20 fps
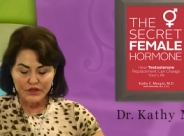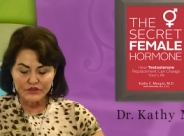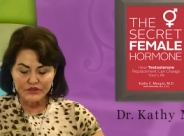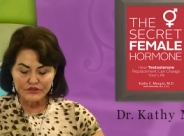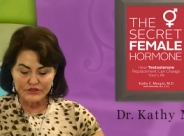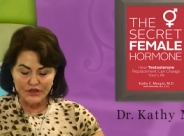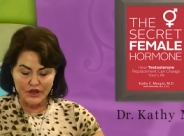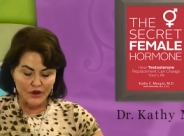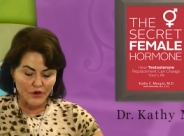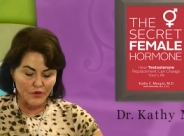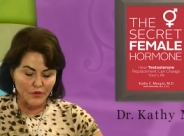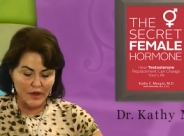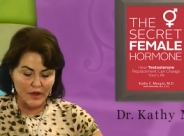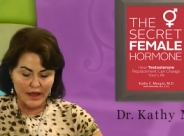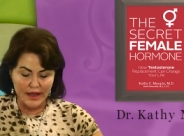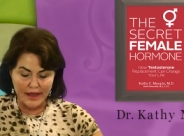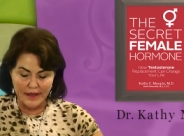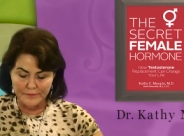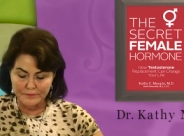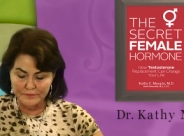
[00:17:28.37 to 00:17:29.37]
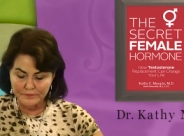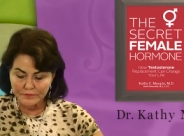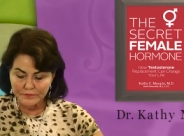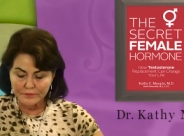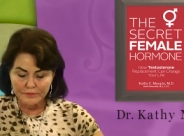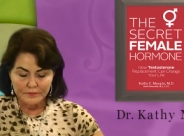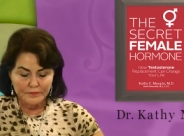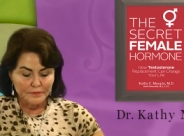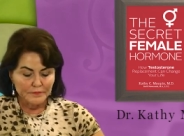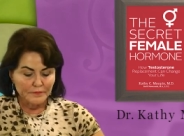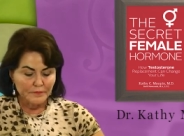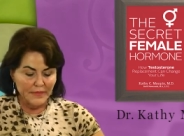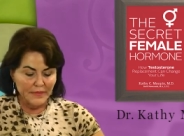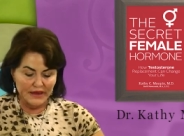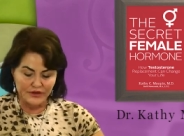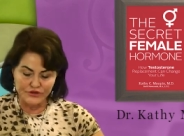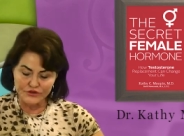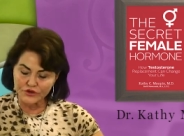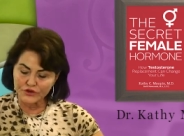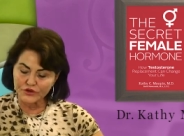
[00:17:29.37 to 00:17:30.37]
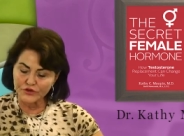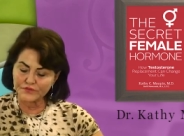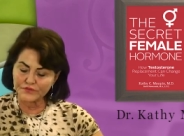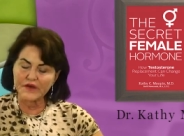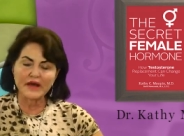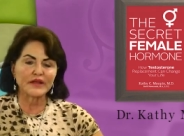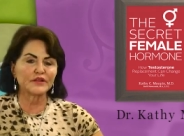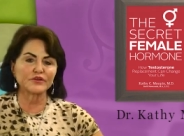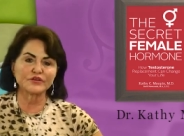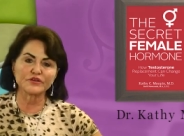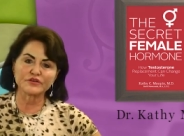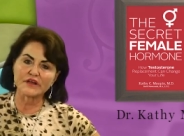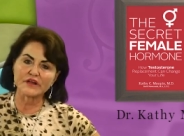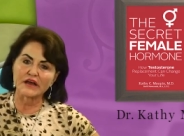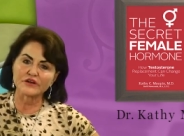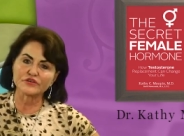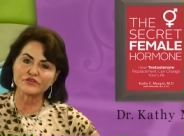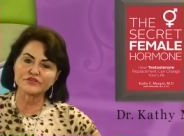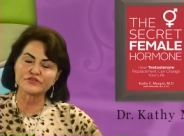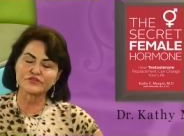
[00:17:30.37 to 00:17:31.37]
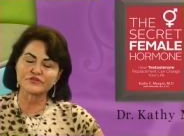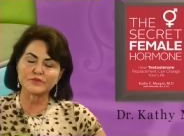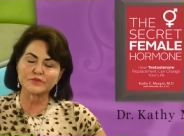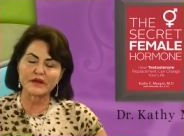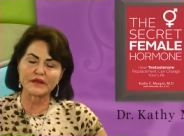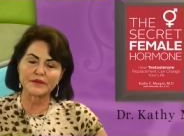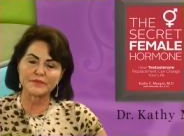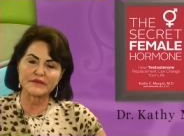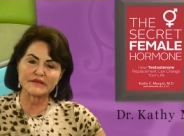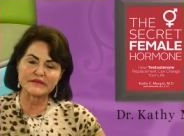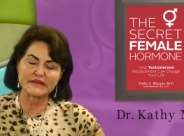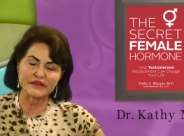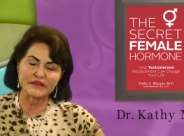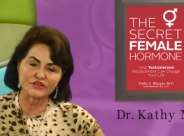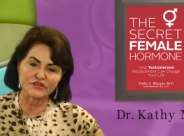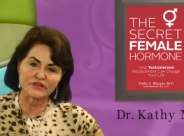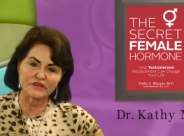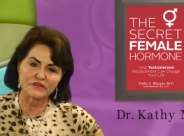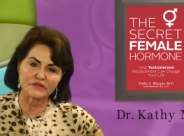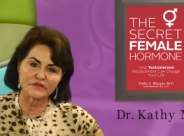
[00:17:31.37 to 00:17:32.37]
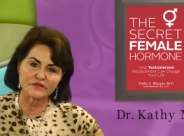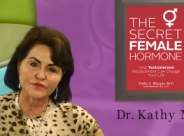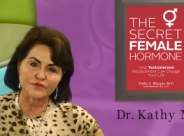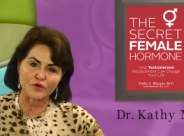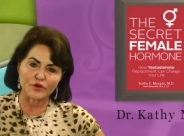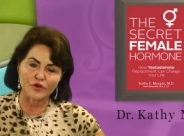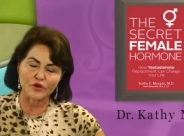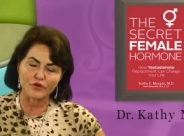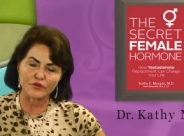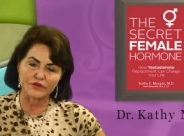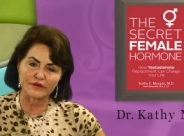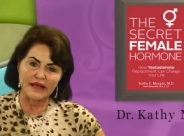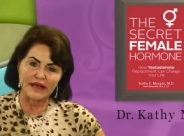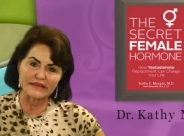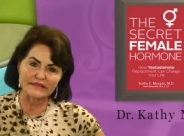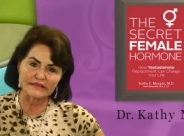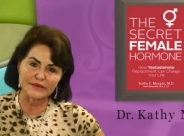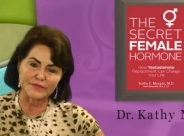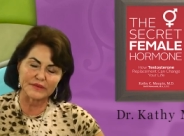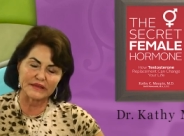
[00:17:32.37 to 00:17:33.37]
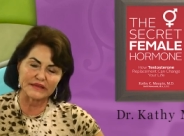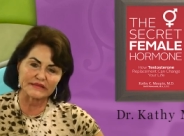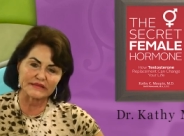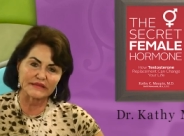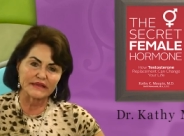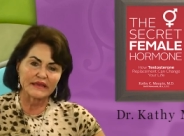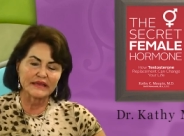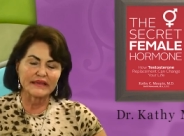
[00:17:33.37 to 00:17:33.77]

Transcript: So, um, make sure you follow your doctor's recommendations for colonoscopies.